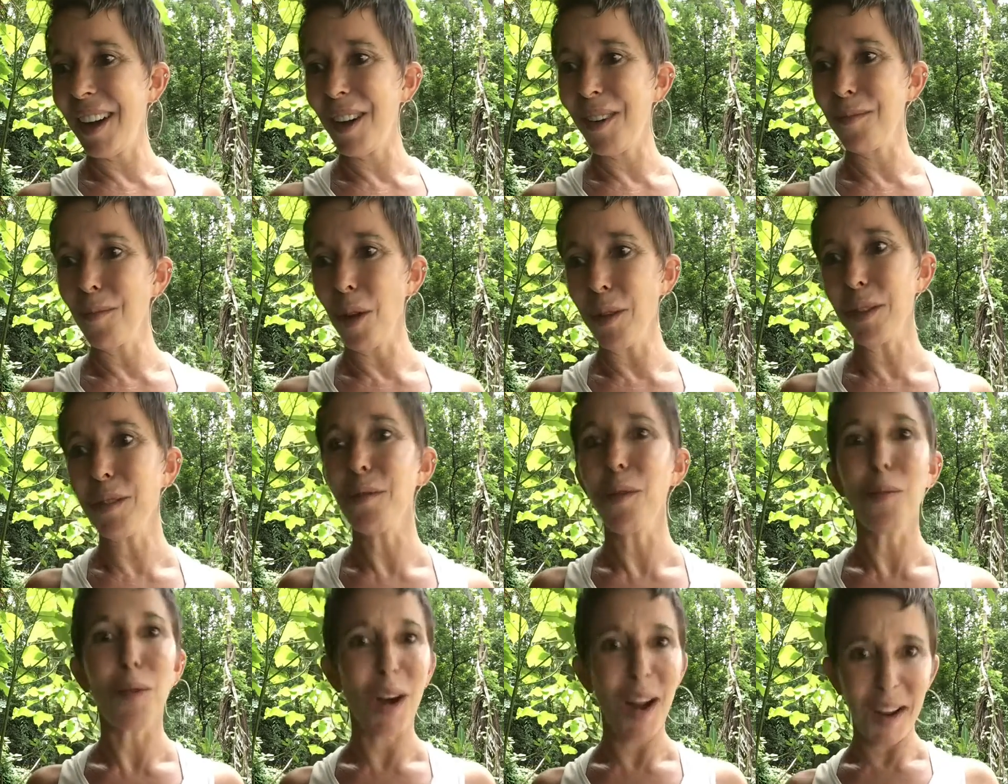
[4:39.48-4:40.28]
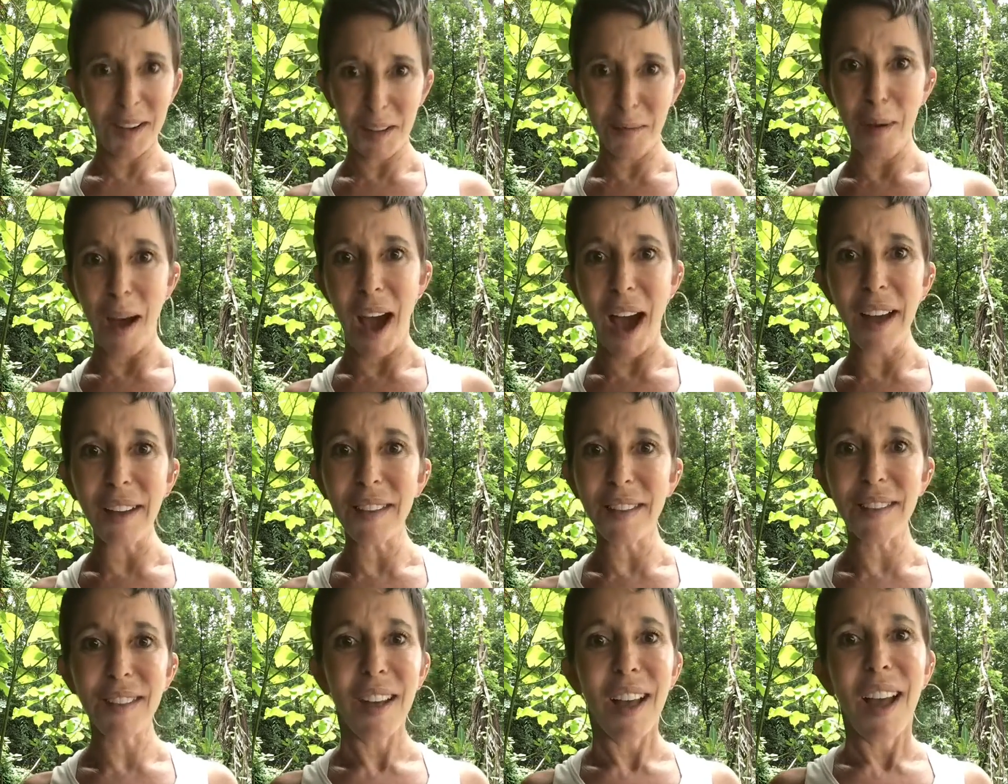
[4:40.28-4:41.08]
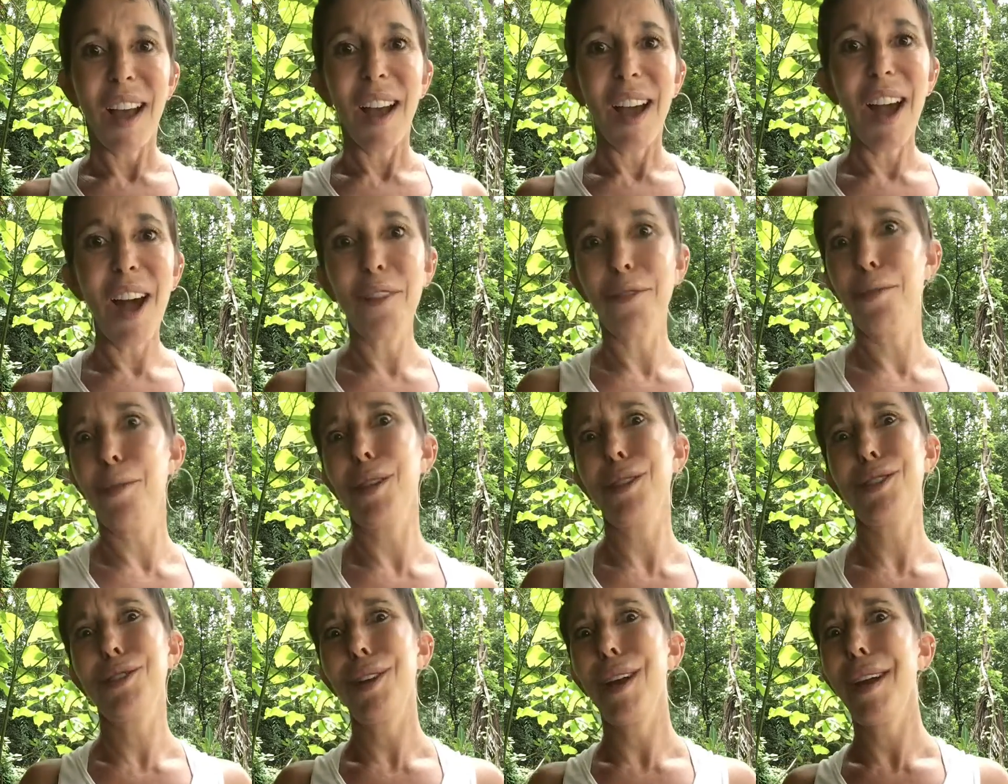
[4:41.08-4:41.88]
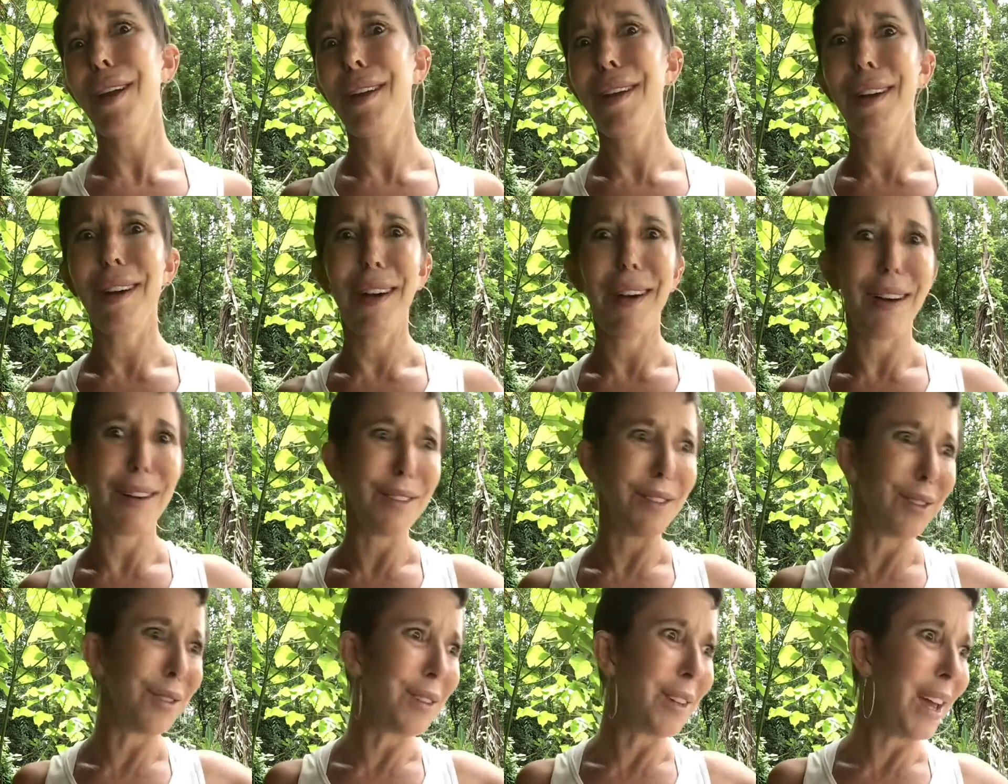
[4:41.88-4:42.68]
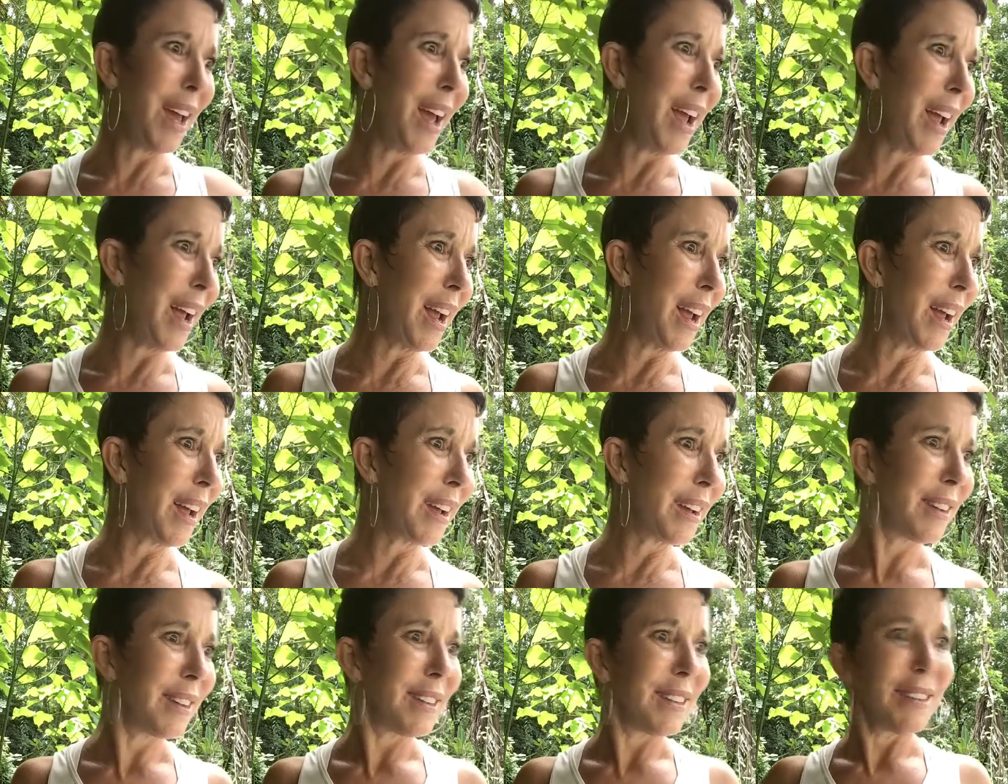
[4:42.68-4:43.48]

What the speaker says: most of them were expats from Australia, UK.